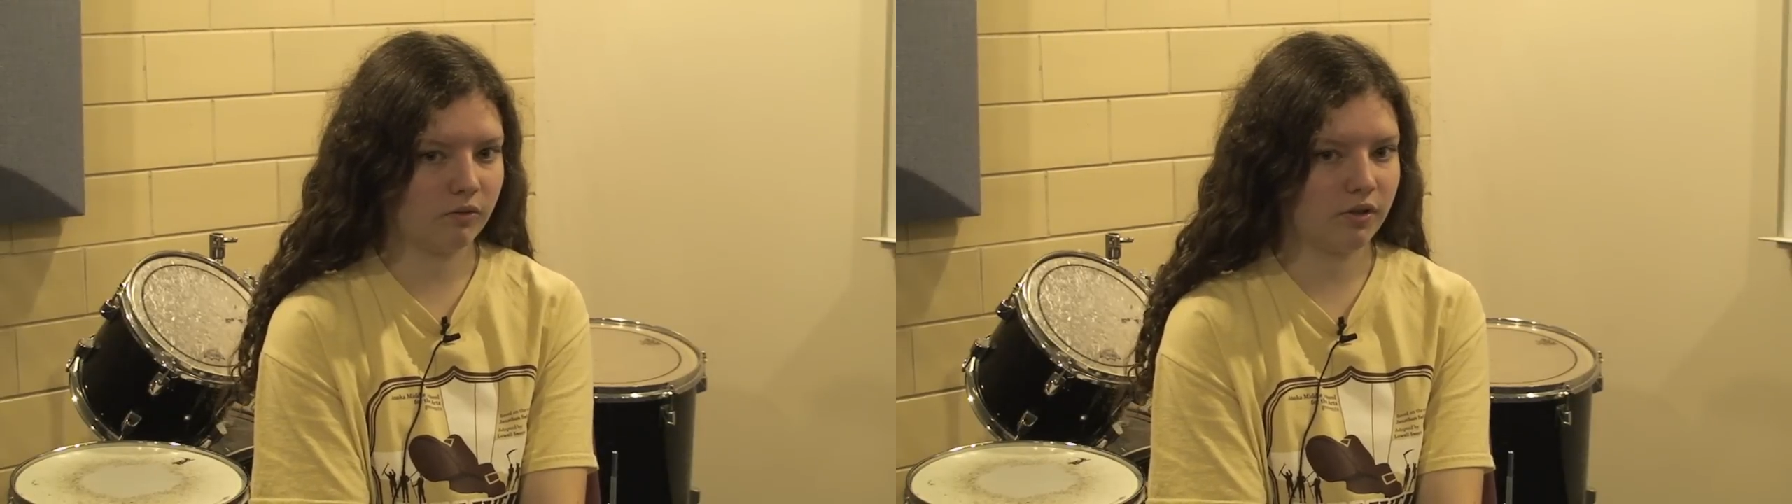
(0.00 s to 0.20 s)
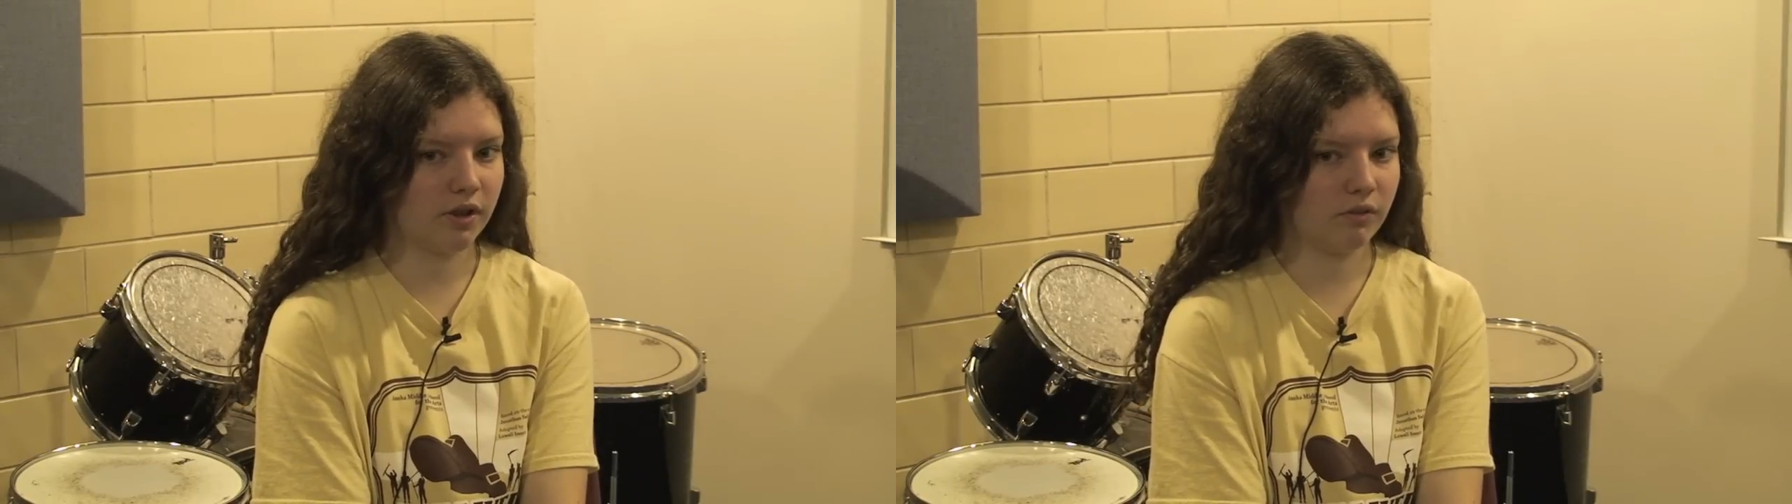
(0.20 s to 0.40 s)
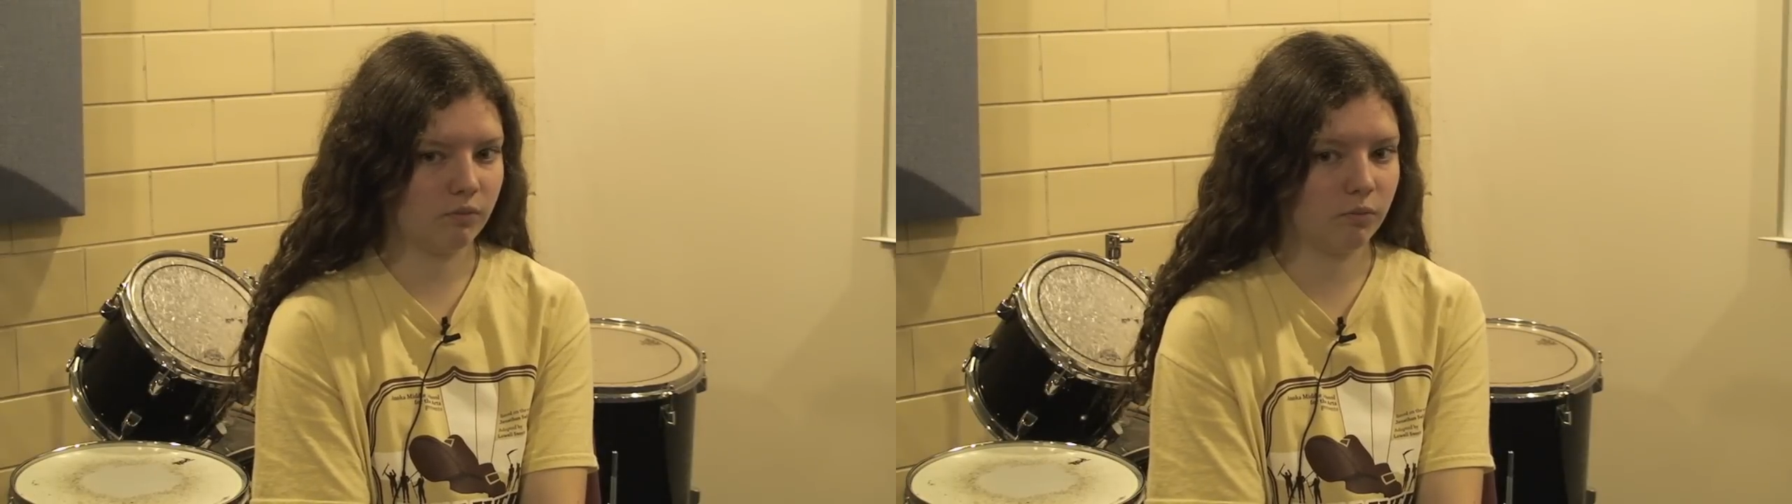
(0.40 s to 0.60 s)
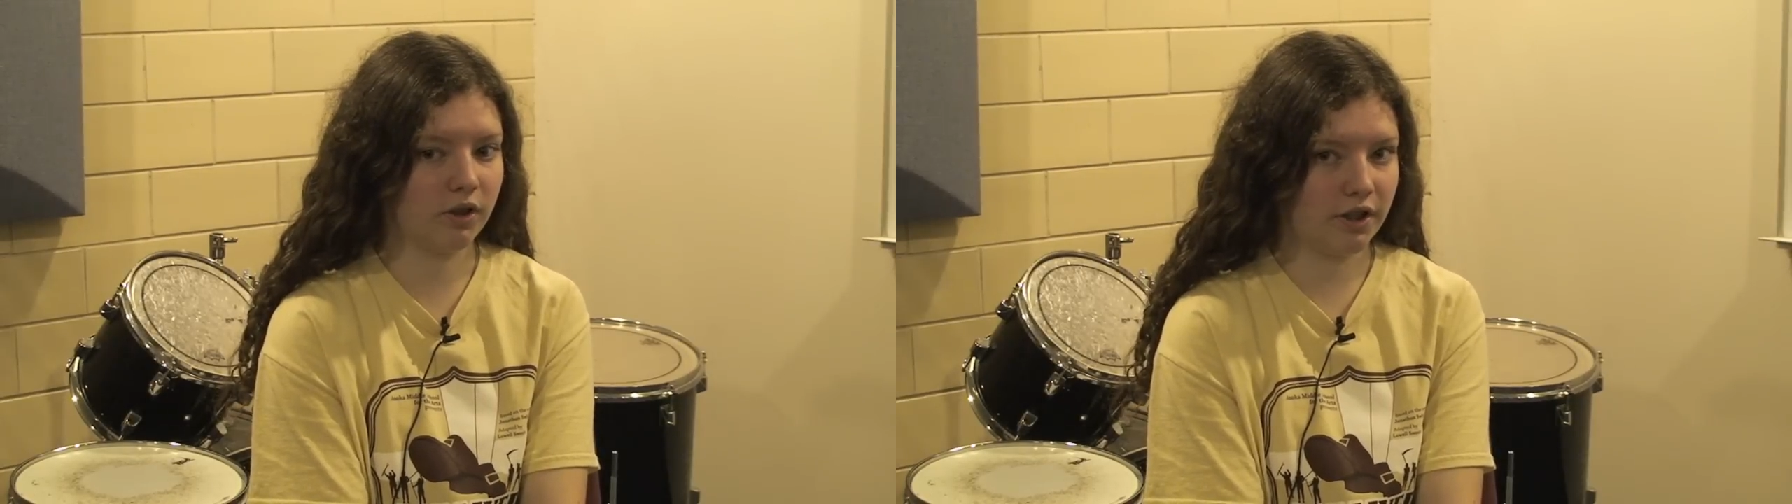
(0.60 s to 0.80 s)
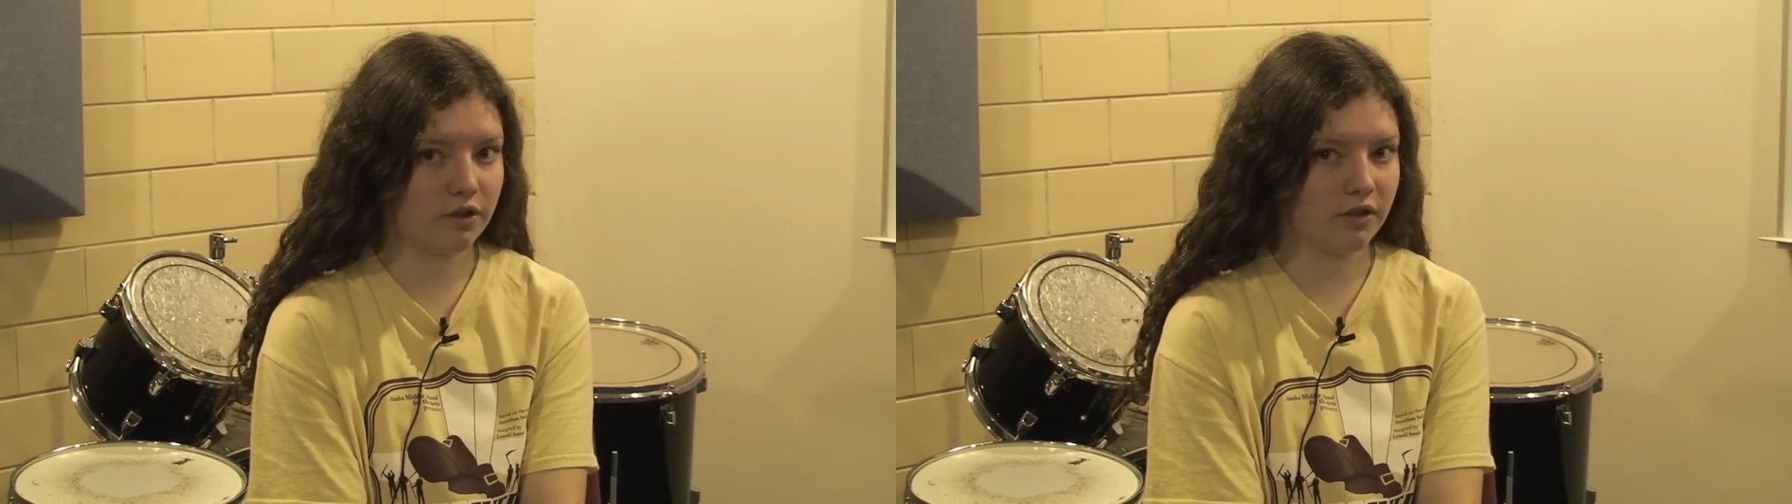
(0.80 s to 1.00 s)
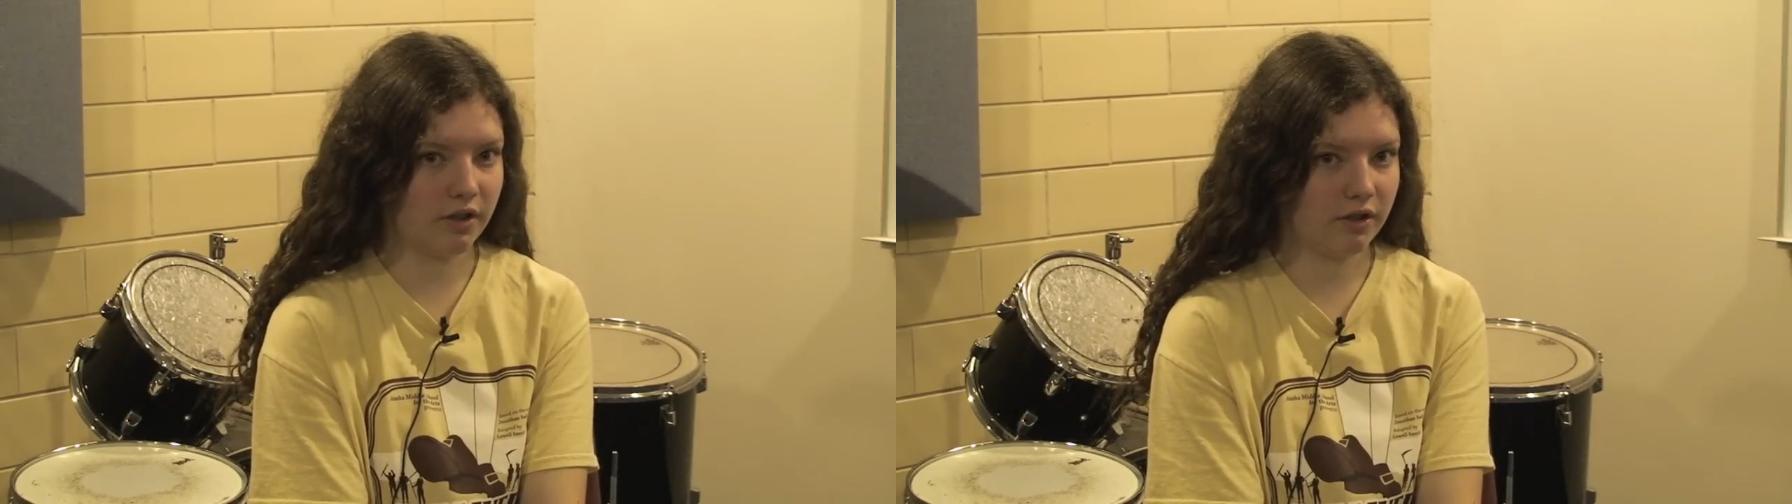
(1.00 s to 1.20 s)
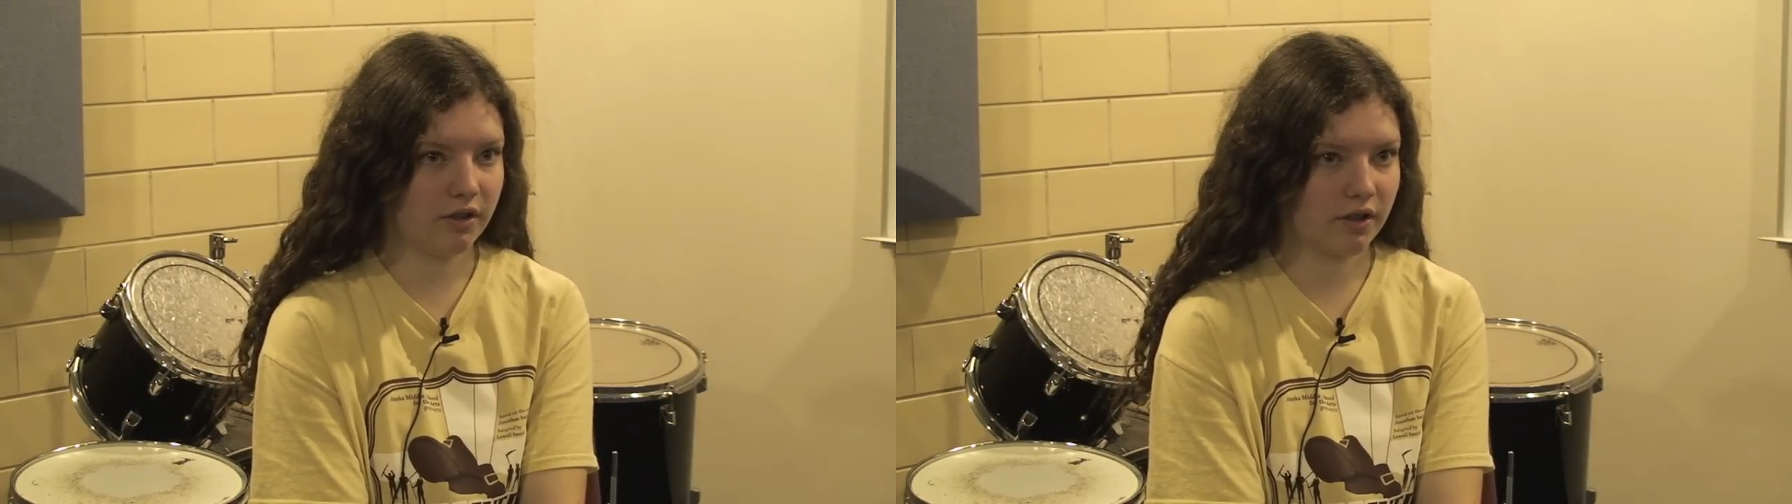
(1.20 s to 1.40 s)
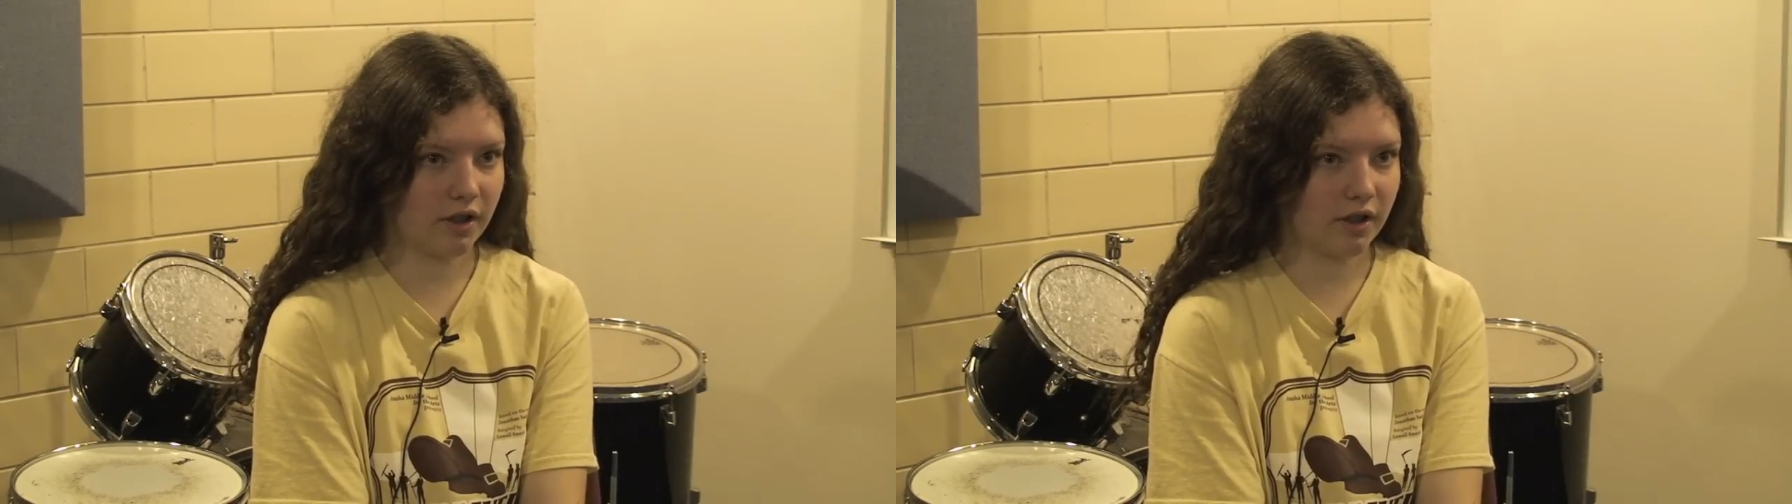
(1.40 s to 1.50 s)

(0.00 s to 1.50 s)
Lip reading: own really good